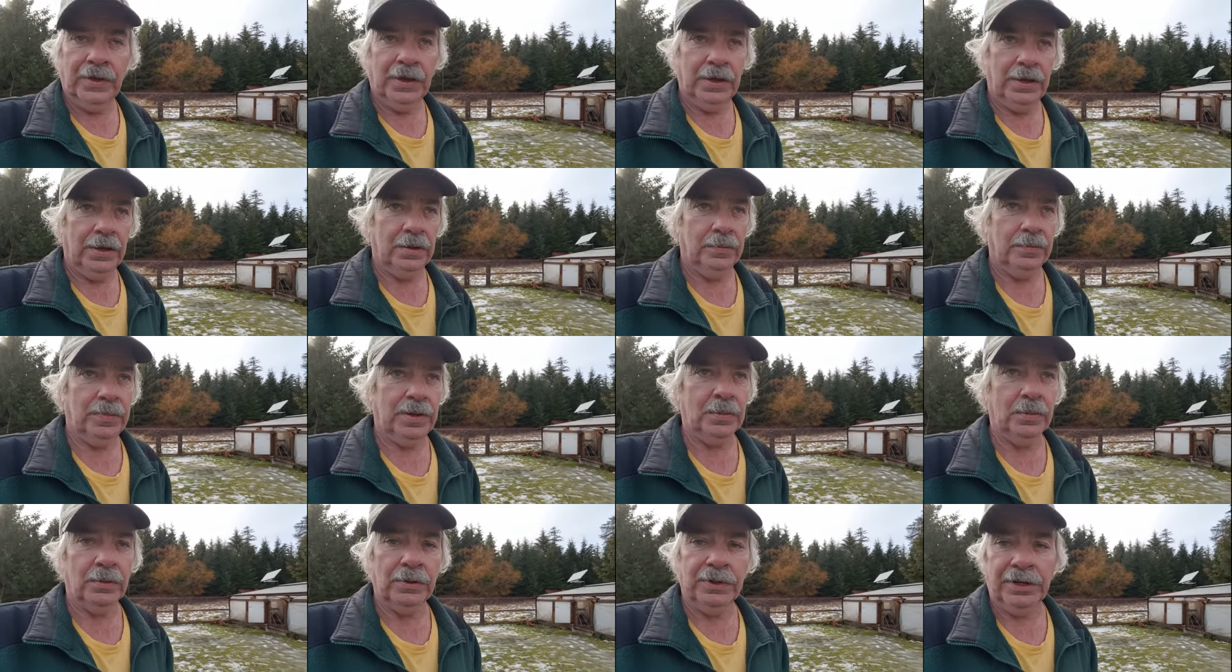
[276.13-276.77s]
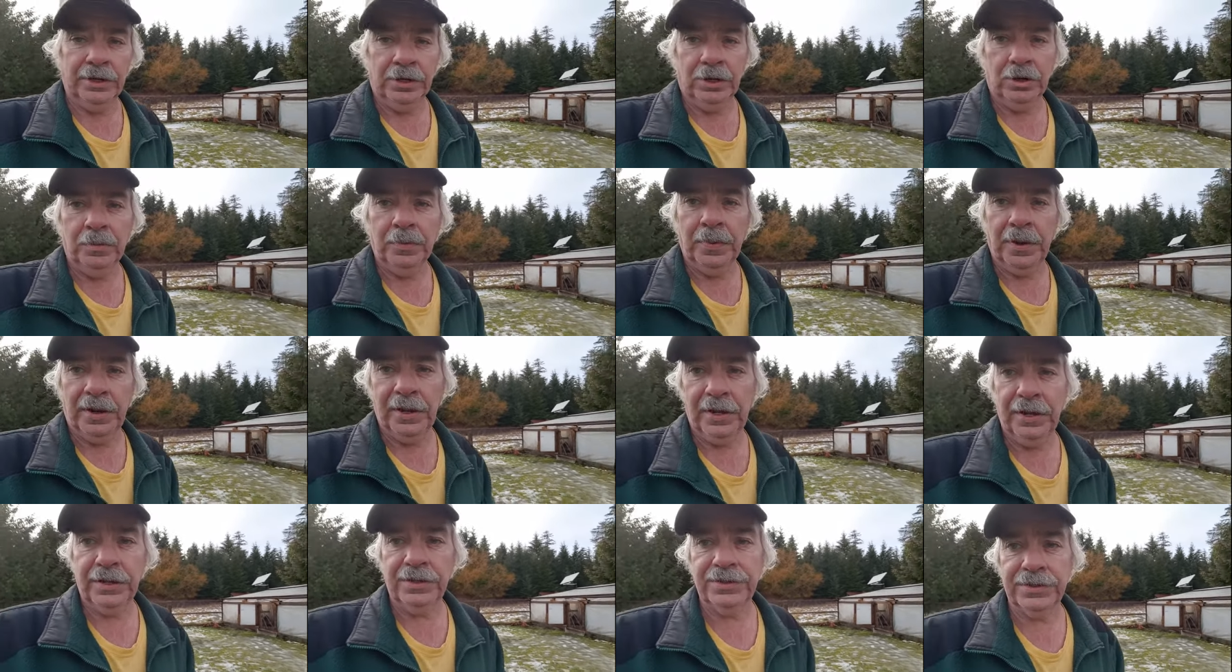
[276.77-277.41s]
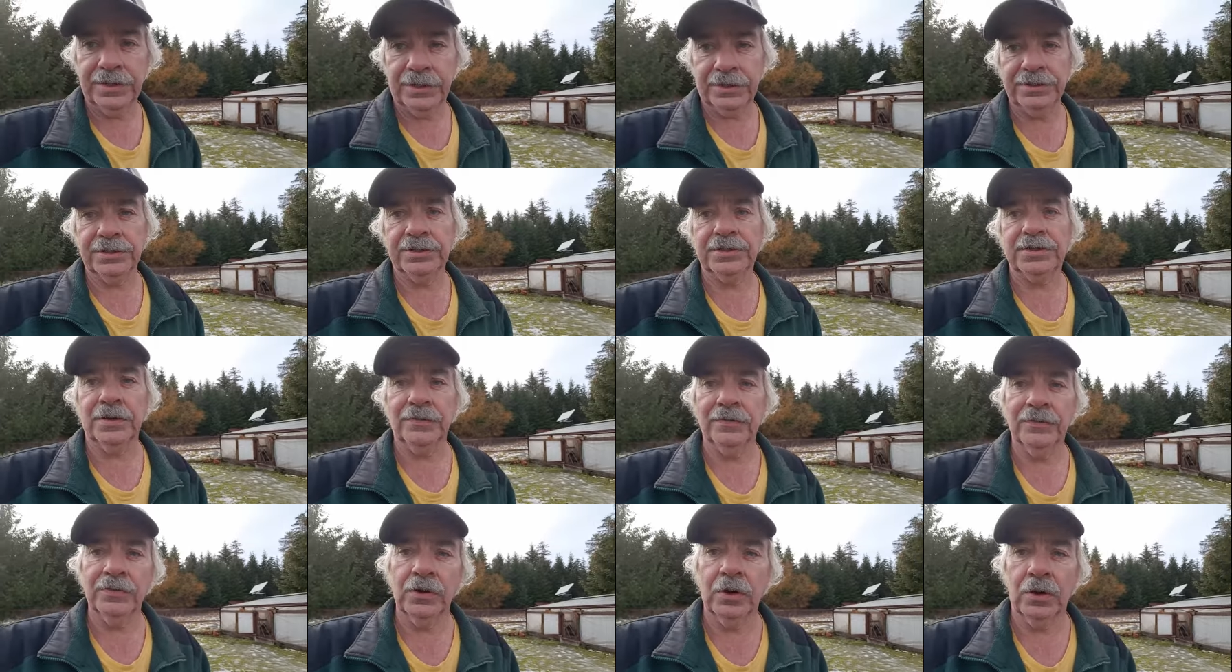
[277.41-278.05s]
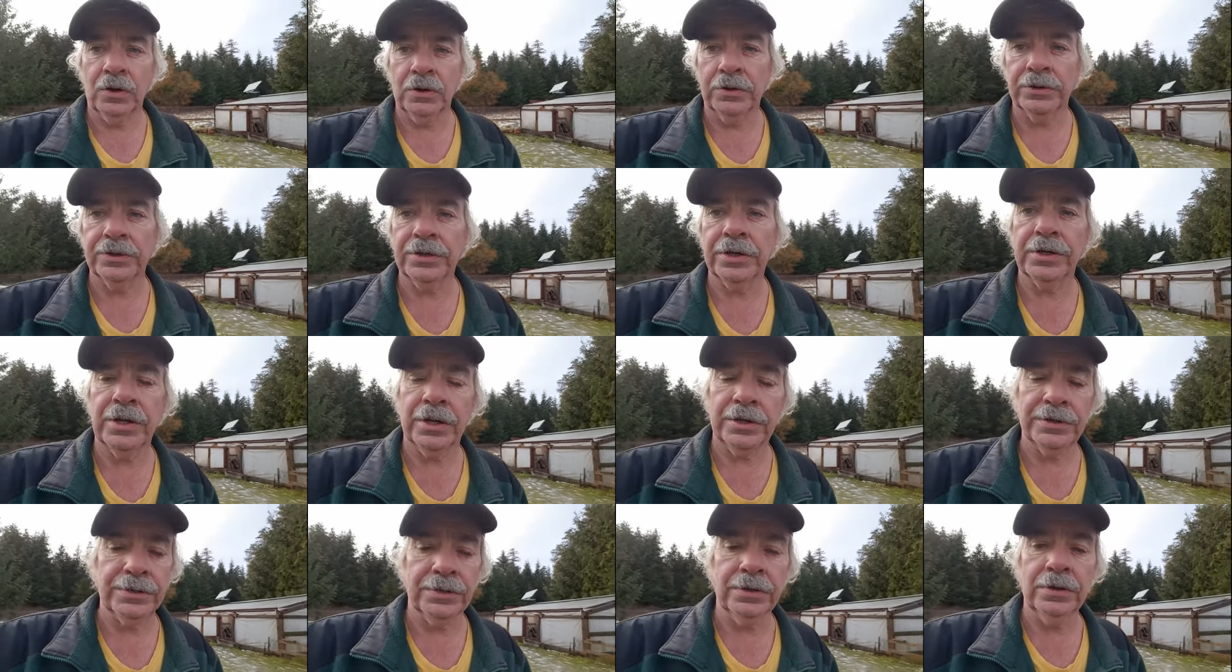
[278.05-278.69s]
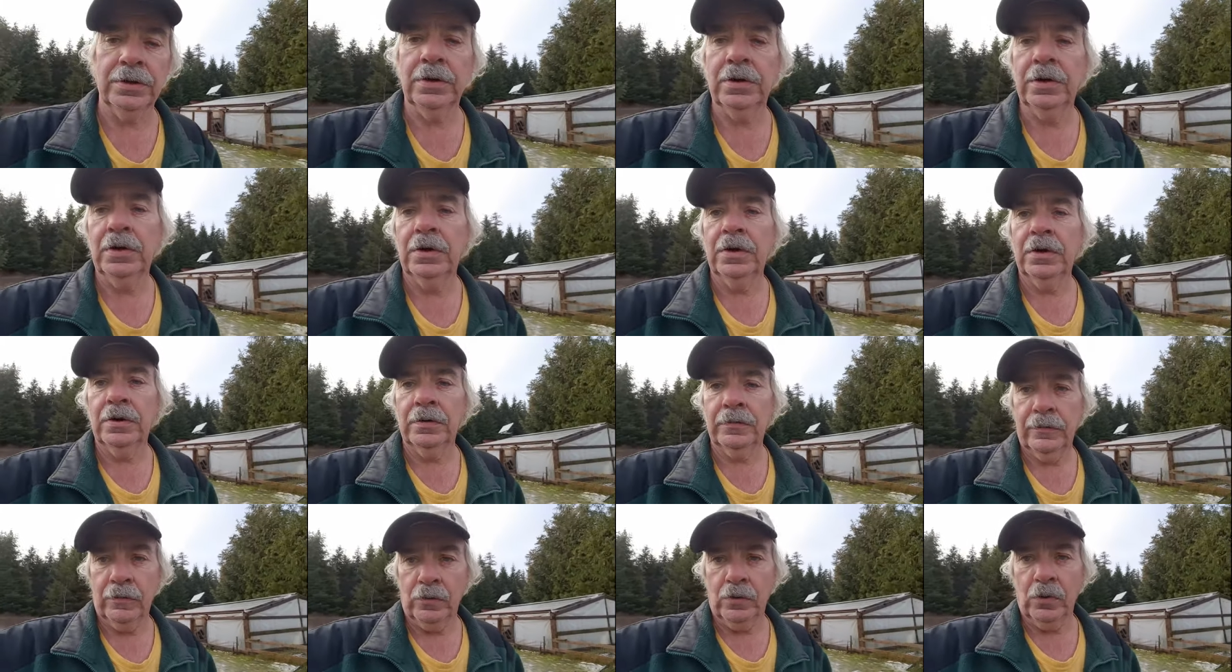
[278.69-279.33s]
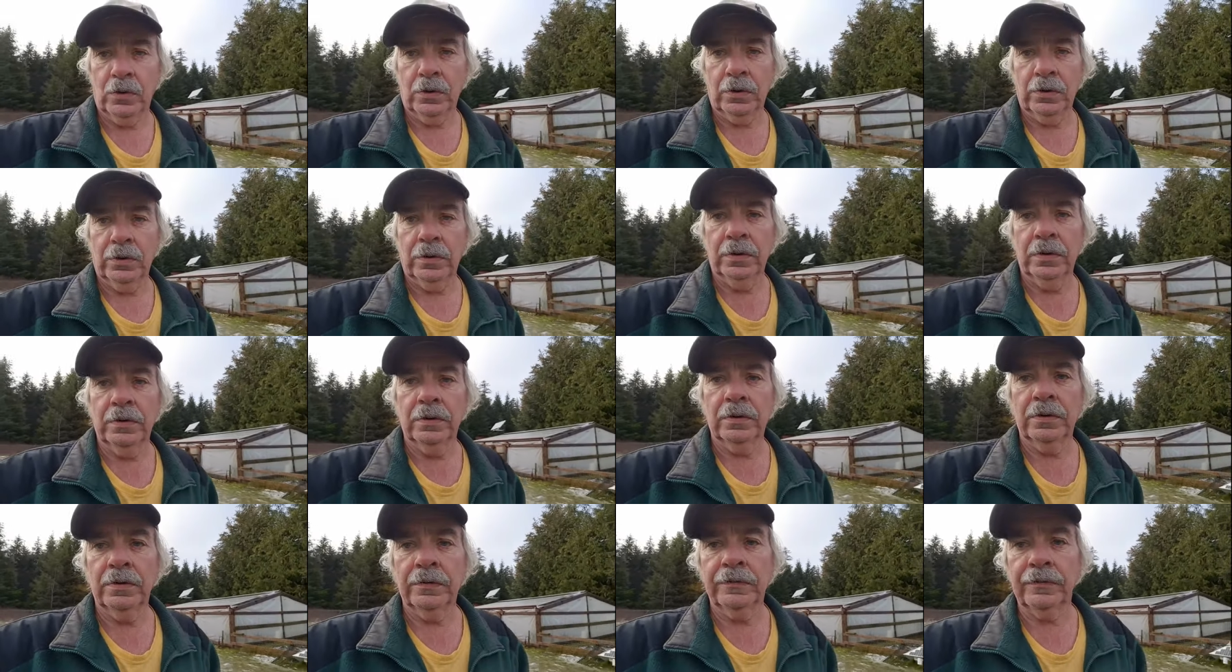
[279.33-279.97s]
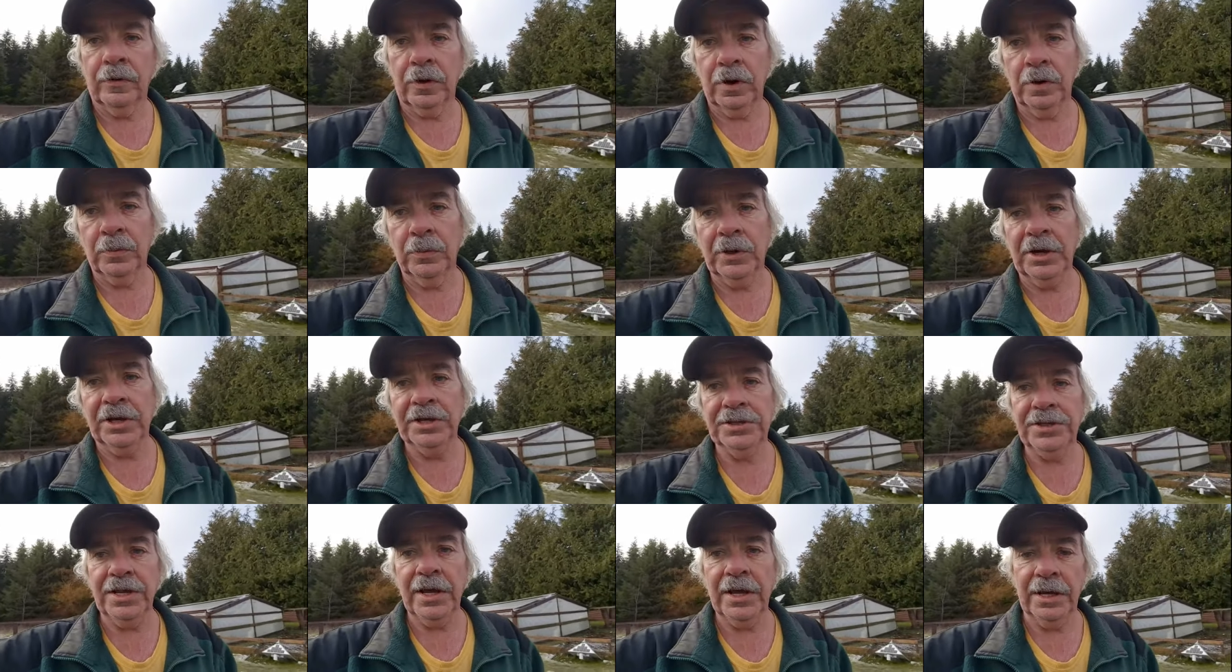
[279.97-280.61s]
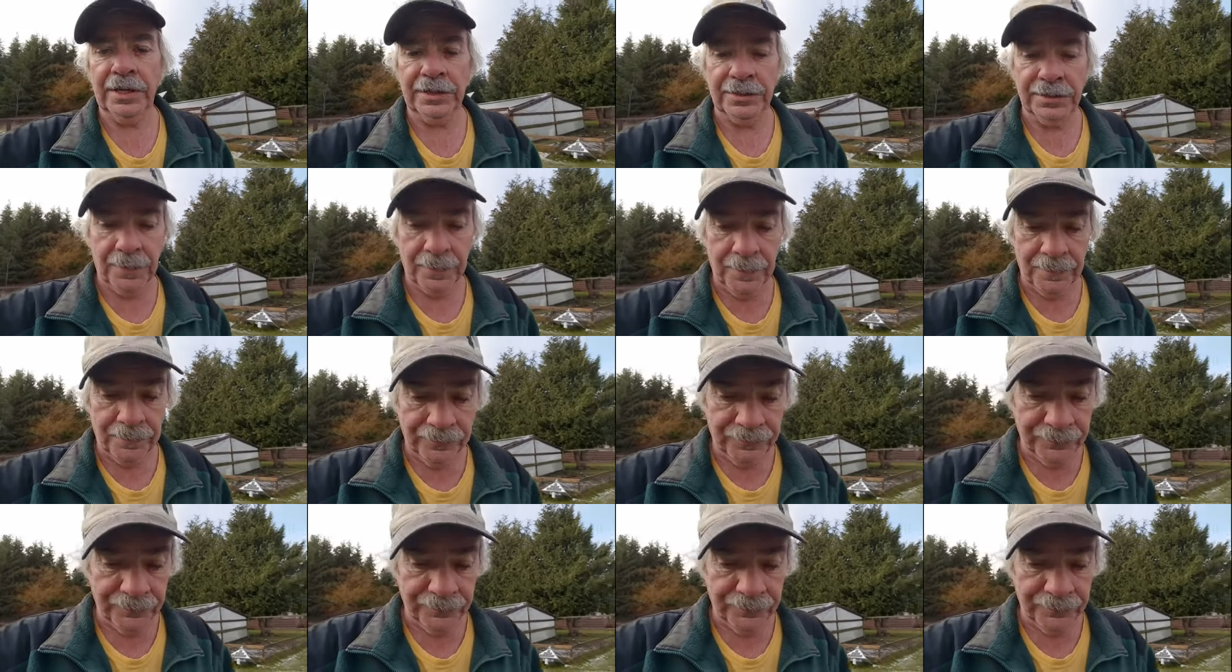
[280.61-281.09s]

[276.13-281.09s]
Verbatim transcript: And people here pay six to seven dollars a dozen for farm raised eggs.